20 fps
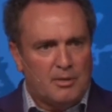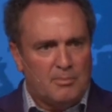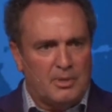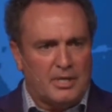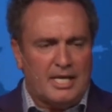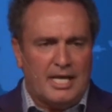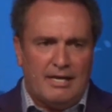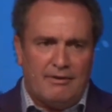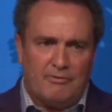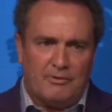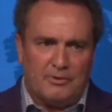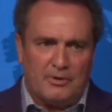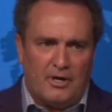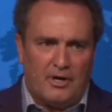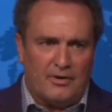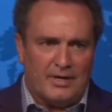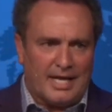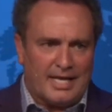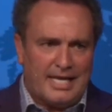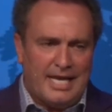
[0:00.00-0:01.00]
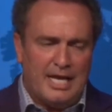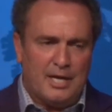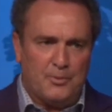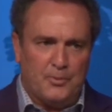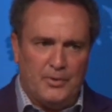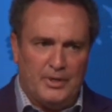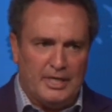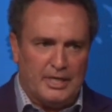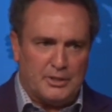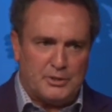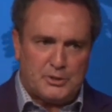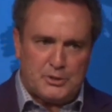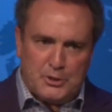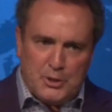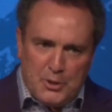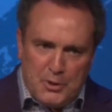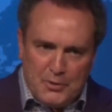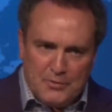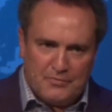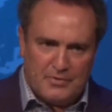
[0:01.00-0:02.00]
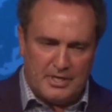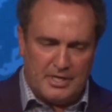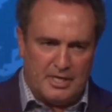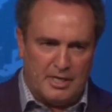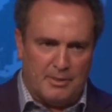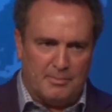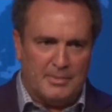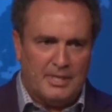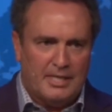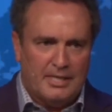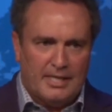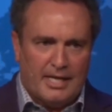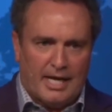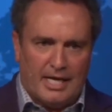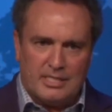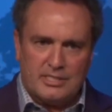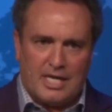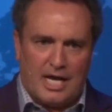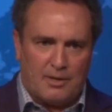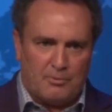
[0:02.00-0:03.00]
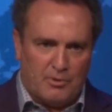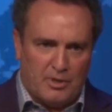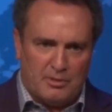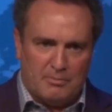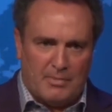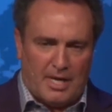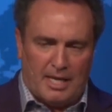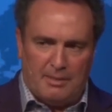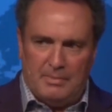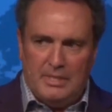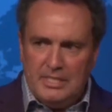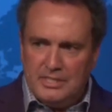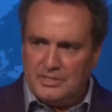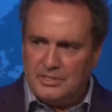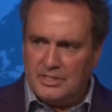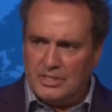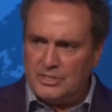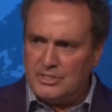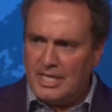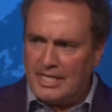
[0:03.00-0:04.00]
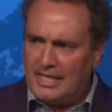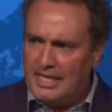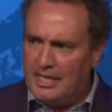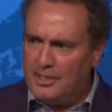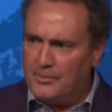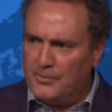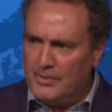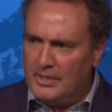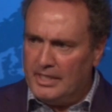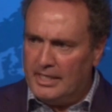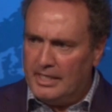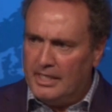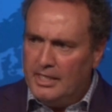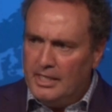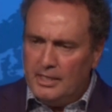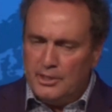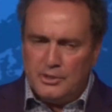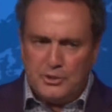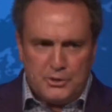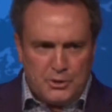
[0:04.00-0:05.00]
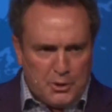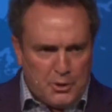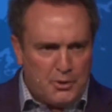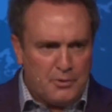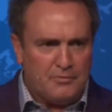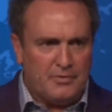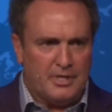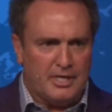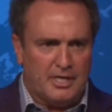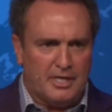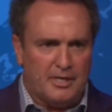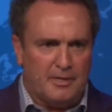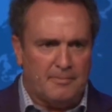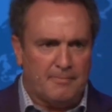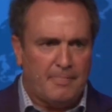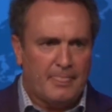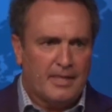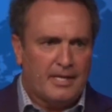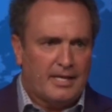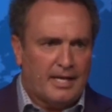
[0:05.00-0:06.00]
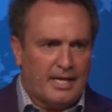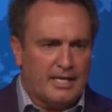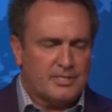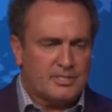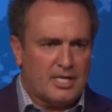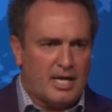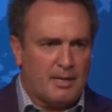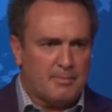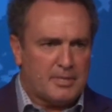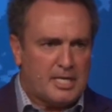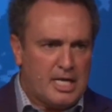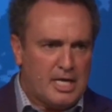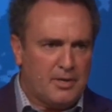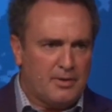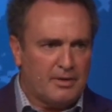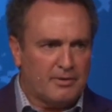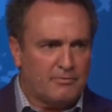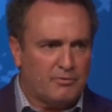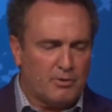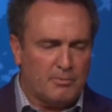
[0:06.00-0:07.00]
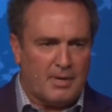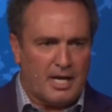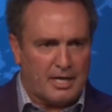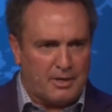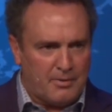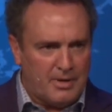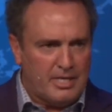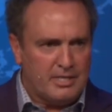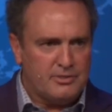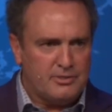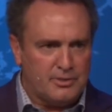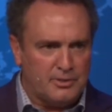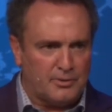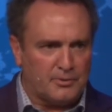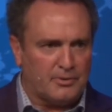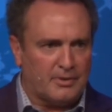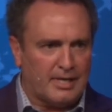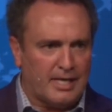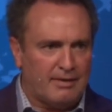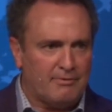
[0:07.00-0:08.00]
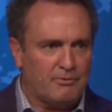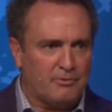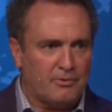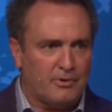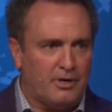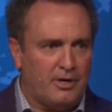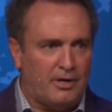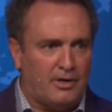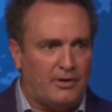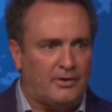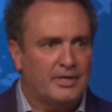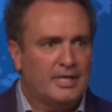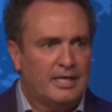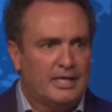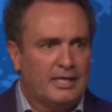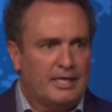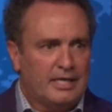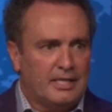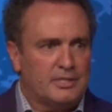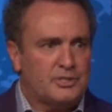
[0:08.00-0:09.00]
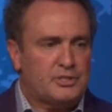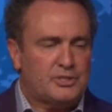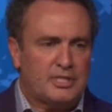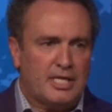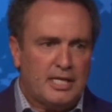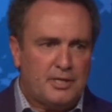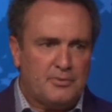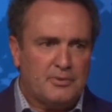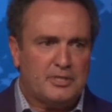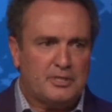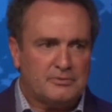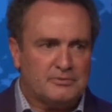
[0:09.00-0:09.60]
but after all, I can't really serve him as I run my business. I can't really serve him as I'm caring for my grandchildren. After all, it's sacred